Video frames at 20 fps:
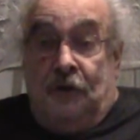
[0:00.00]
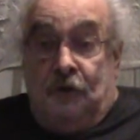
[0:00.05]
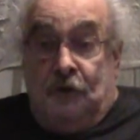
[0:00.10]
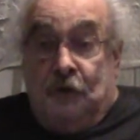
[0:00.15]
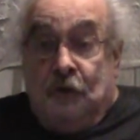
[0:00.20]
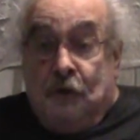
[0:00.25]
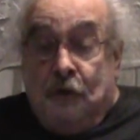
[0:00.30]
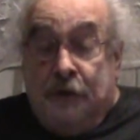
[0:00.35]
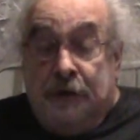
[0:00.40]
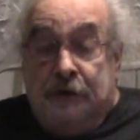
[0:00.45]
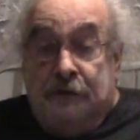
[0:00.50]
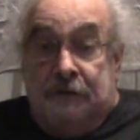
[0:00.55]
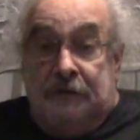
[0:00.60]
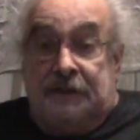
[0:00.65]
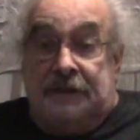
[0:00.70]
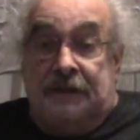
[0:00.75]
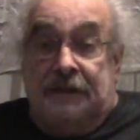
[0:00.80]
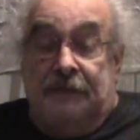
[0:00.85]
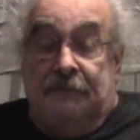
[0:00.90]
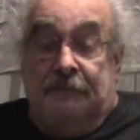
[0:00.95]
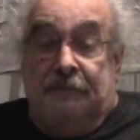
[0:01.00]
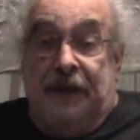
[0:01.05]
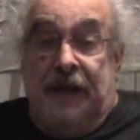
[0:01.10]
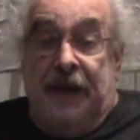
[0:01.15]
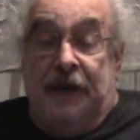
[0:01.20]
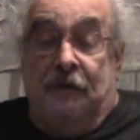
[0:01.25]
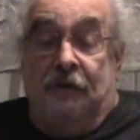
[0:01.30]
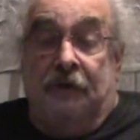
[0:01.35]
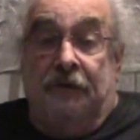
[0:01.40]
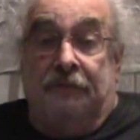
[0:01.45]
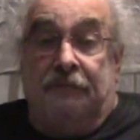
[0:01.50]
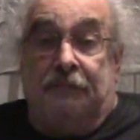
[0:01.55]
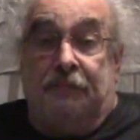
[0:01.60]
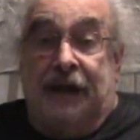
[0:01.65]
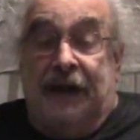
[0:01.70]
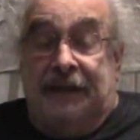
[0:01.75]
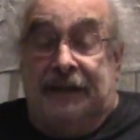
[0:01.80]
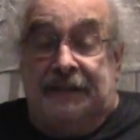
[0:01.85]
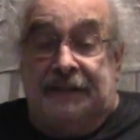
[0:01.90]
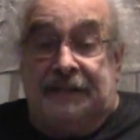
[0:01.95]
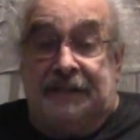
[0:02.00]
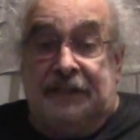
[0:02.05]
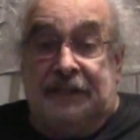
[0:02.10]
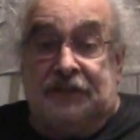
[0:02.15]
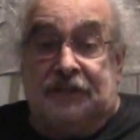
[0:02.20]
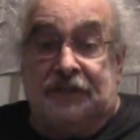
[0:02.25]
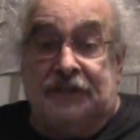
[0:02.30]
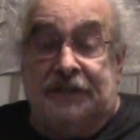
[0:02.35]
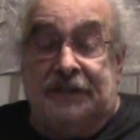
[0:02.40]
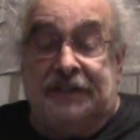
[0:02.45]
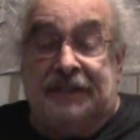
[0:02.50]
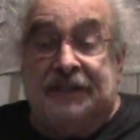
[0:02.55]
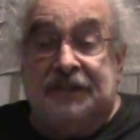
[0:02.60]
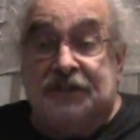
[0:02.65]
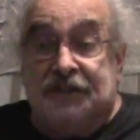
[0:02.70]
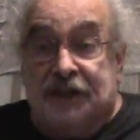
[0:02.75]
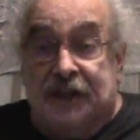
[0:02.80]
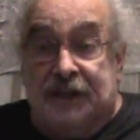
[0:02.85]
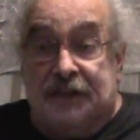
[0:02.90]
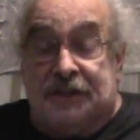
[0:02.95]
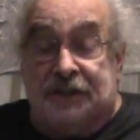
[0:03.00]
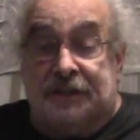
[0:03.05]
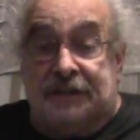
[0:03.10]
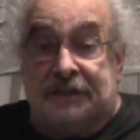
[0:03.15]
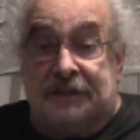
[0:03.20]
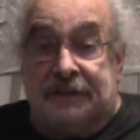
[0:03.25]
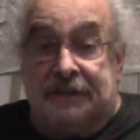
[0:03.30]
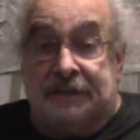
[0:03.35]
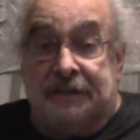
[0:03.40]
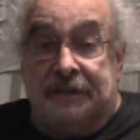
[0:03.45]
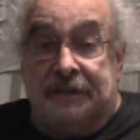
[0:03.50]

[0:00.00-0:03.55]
Lawyers pay off politicians and judges.